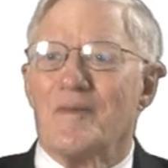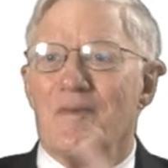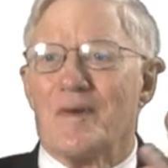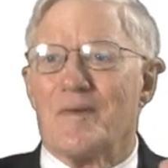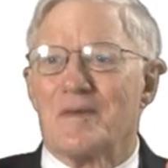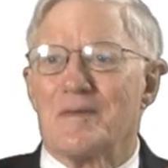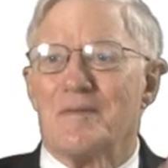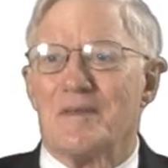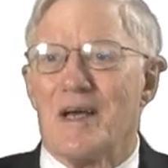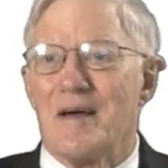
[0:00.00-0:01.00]
There was
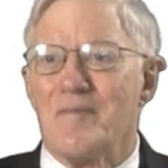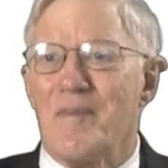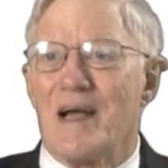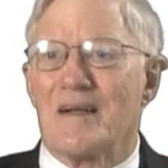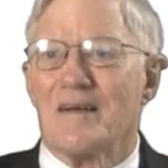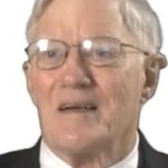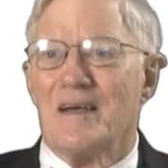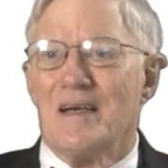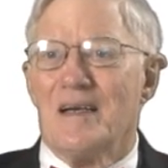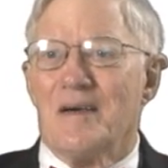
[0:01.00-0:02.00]
a time back
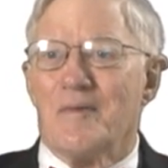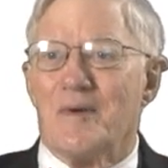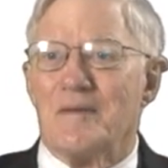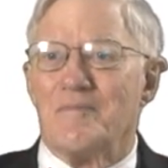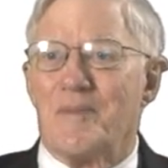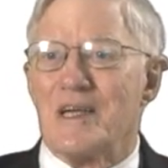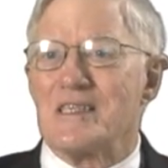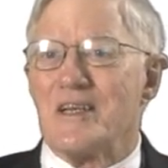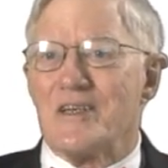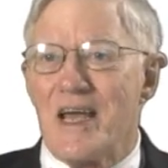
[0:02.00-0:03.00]
when
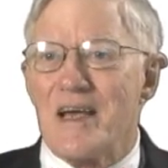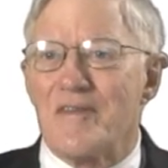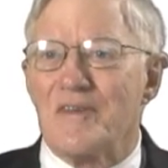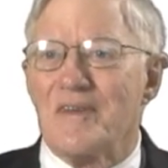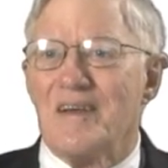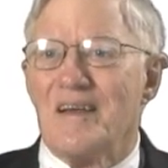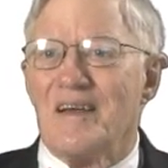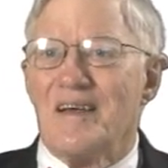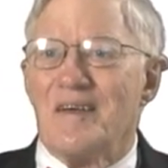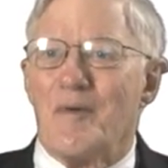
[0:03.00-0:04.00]
President Taft
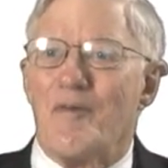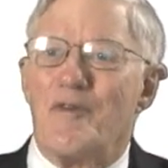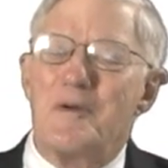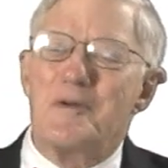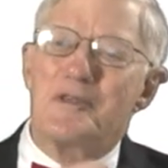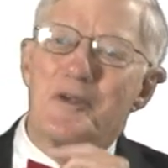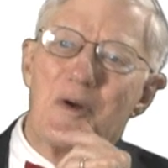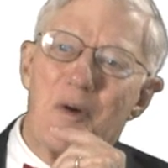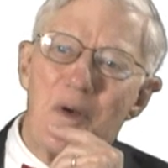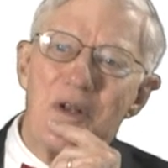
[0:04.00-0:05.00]
refused to
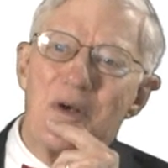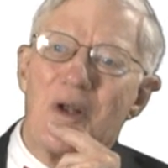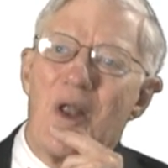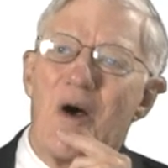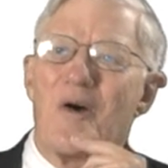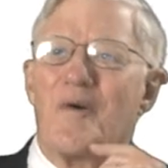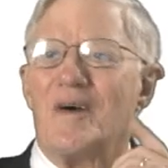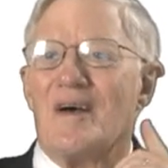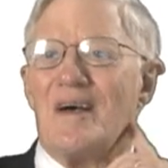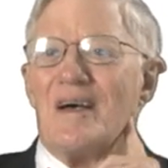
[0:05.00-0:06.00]
agree to a law
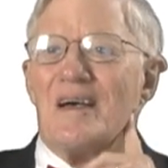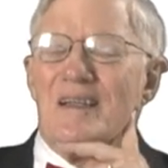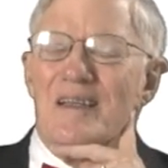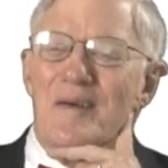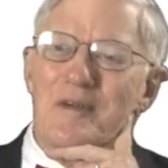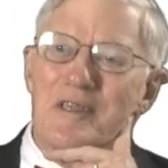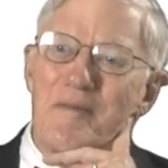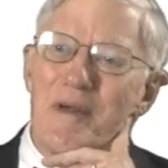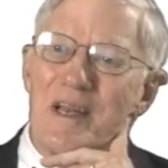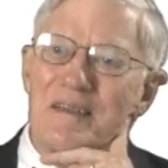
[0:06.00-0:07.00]
that was
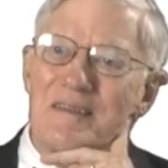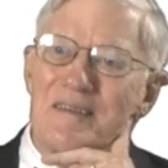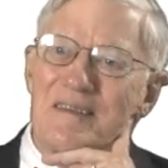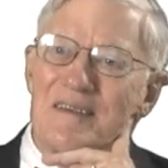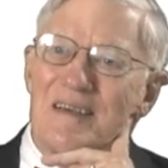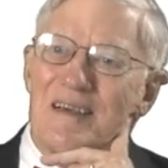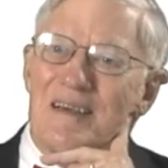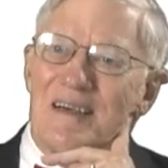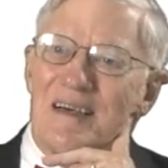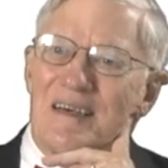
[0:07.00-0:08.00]
admitting
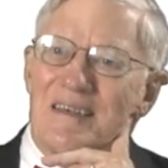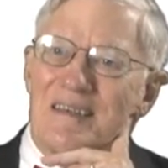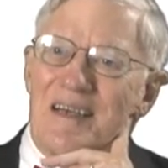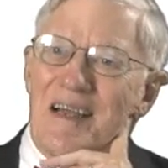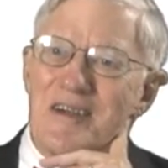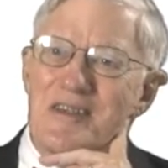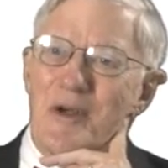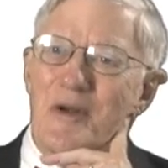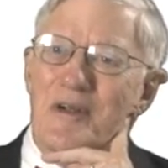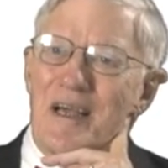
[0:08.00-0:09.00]

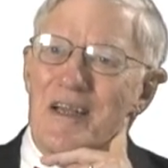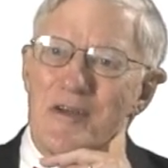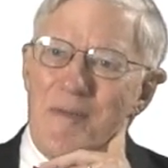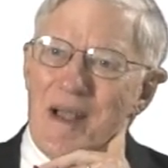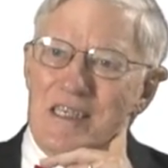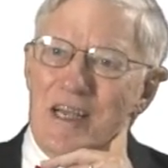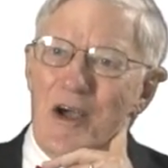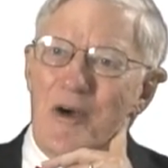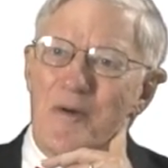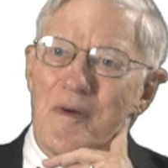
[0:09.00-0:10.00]
Arizona and New
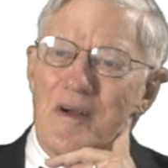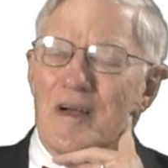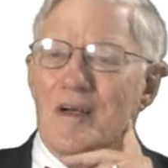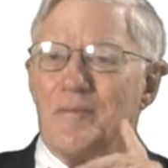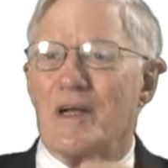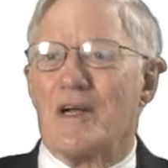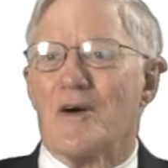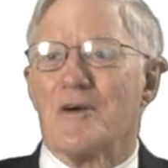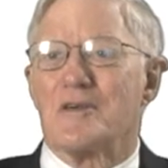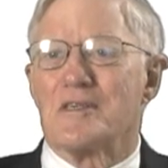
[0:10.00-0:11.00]
Mexico
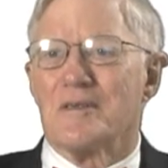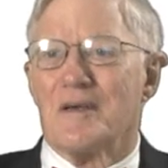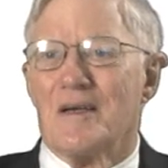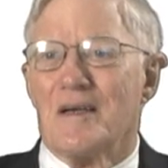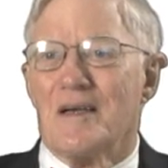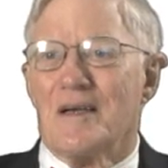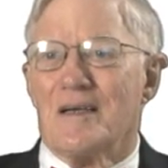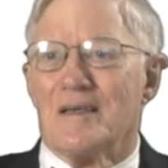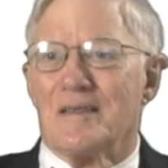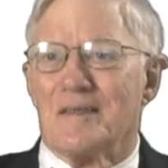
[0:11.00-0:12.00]
because
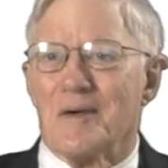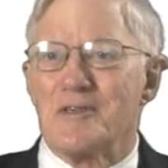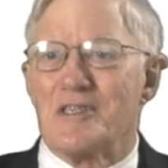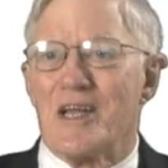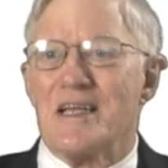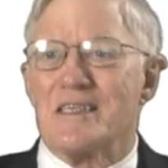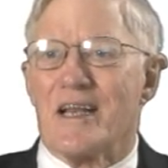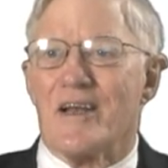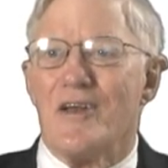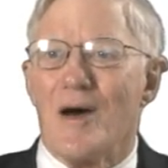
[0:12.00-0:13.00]
those states
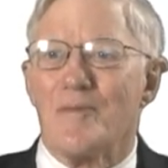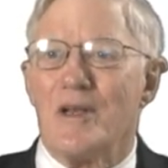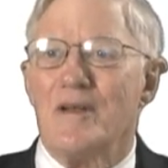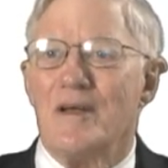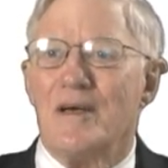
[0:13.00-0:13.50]
had adopted